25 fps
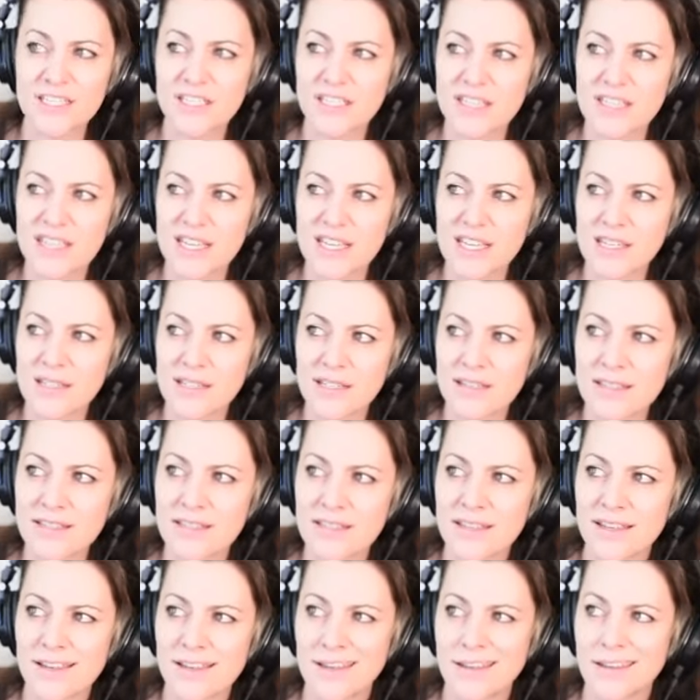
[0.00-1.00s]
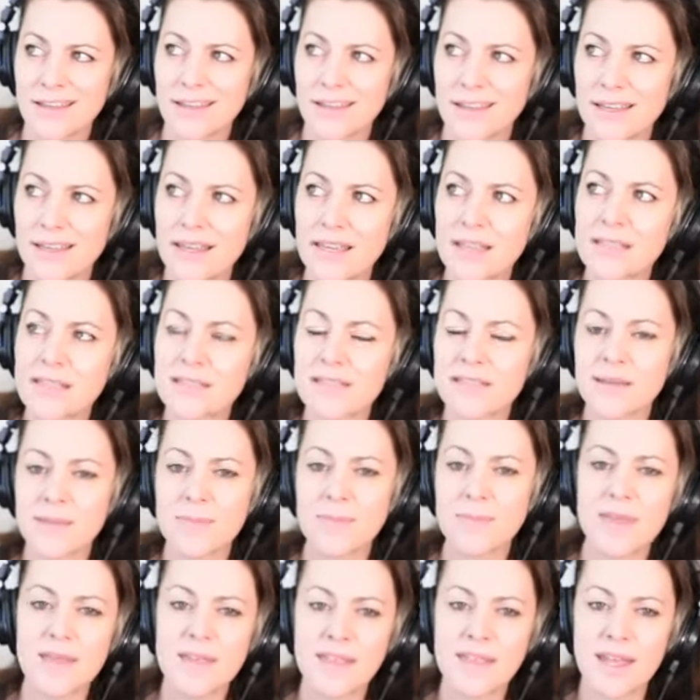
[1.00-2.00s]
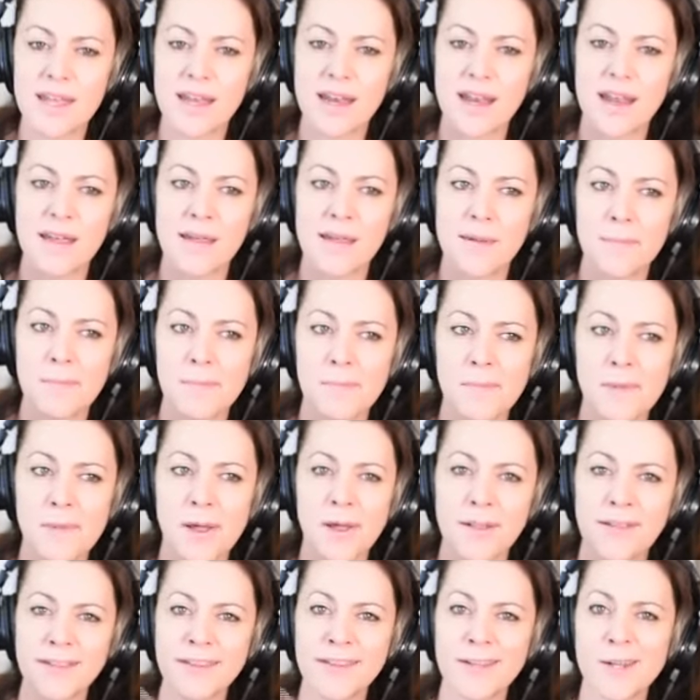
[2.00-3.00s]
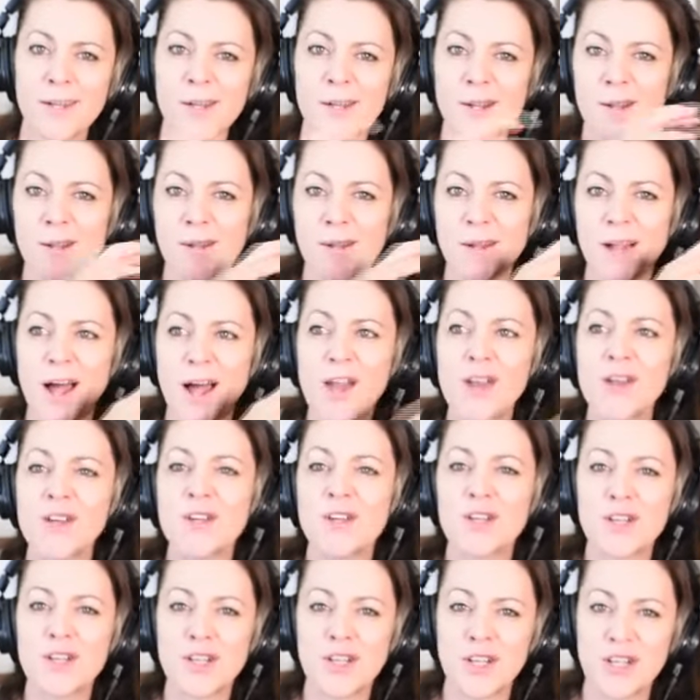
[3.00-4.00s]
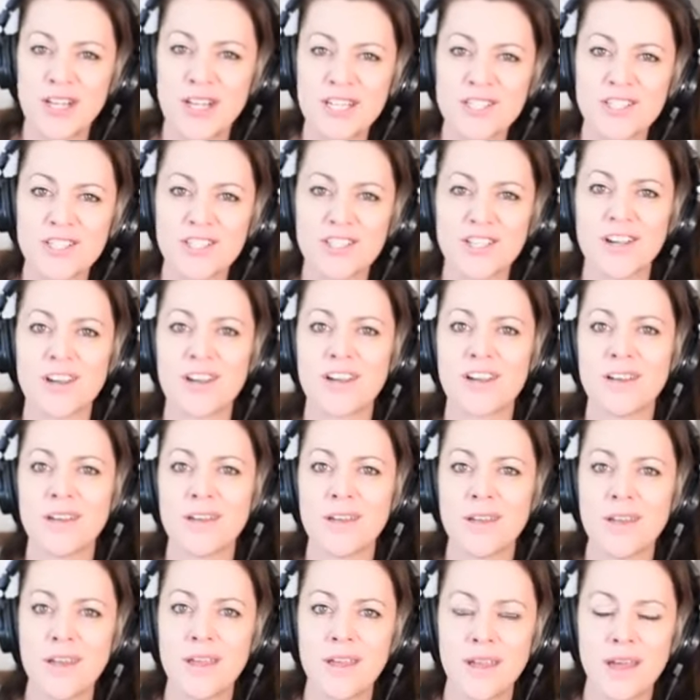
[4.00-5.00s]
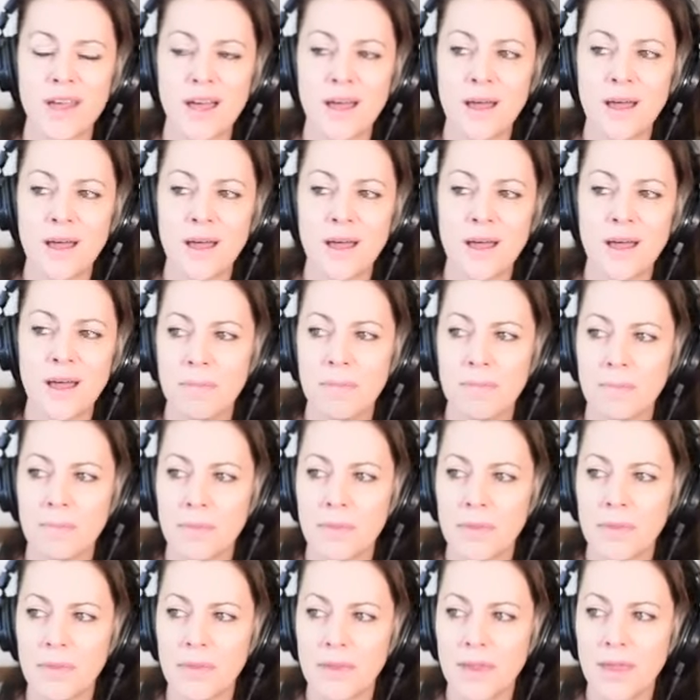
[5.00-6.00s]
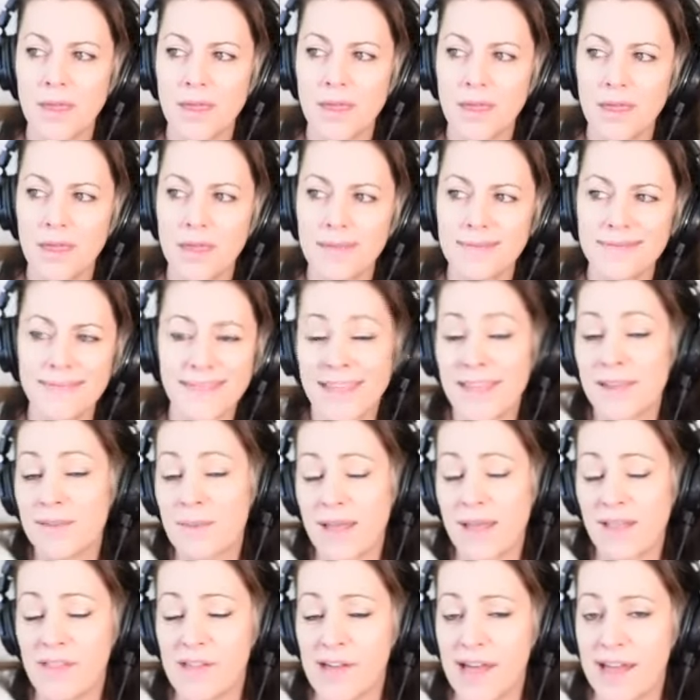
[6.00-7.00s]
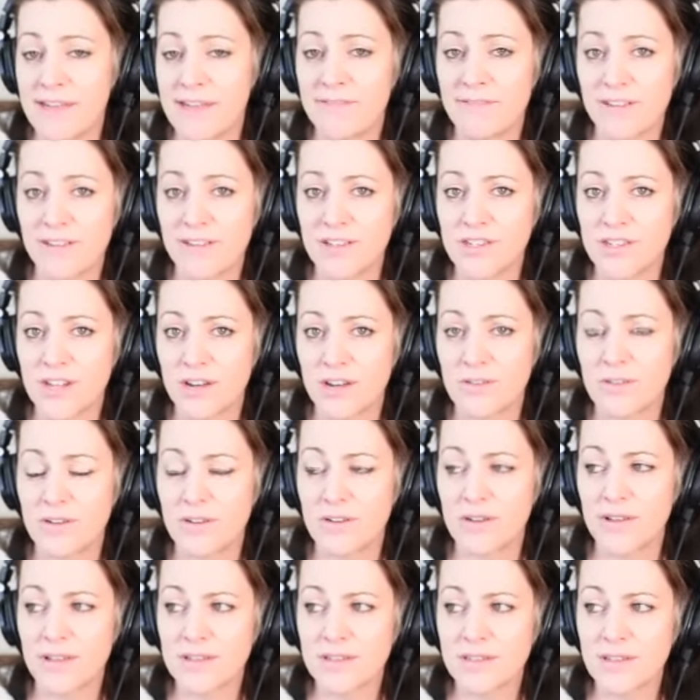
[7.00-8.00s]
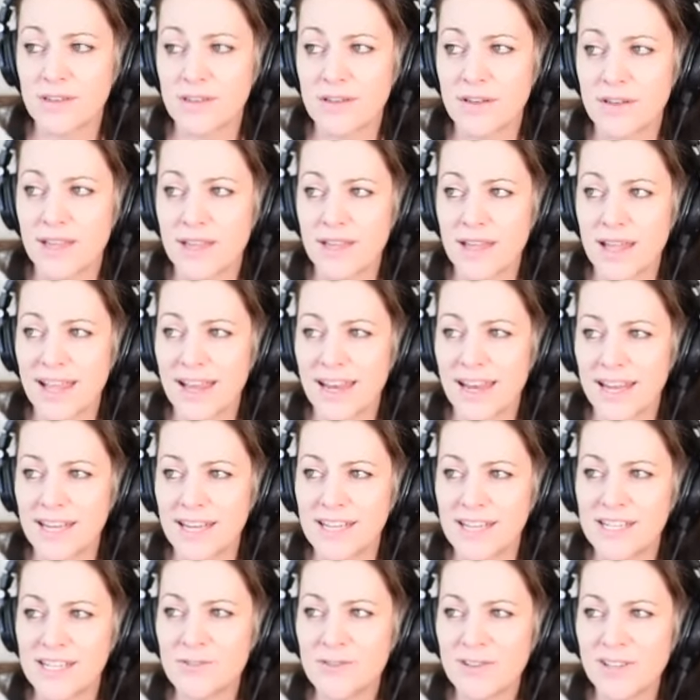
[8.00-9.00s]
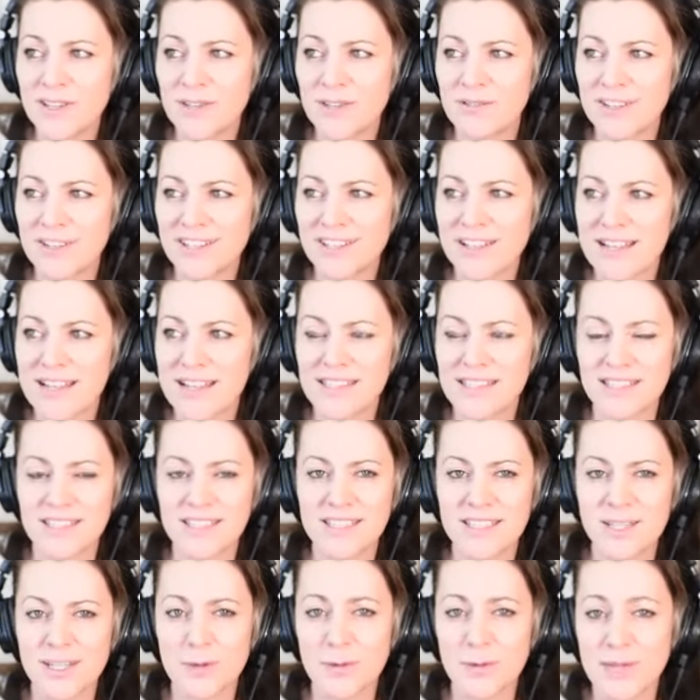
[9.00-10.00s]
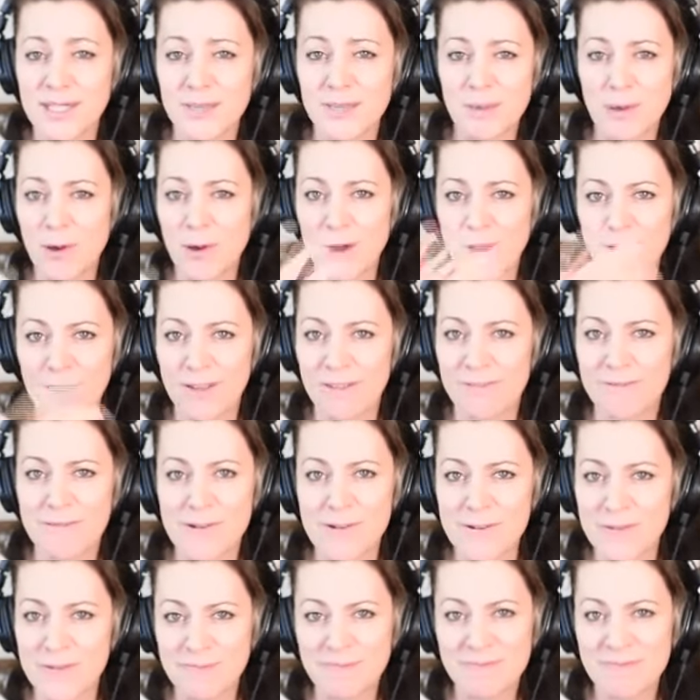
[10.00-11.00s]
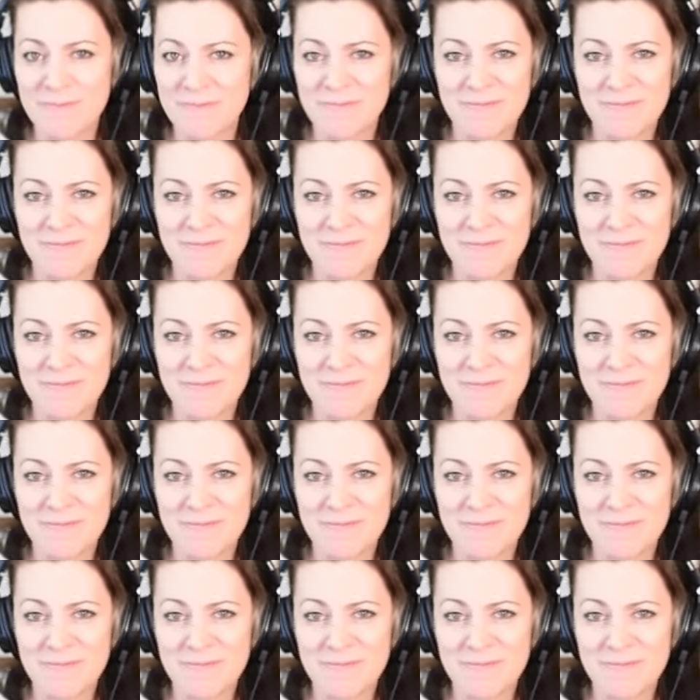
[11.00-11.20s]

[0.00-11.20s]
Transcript: to things is something that I'm a little undernourished on um, in my life in general. And so, it, and I didn't really realize it until we spoke on the phone.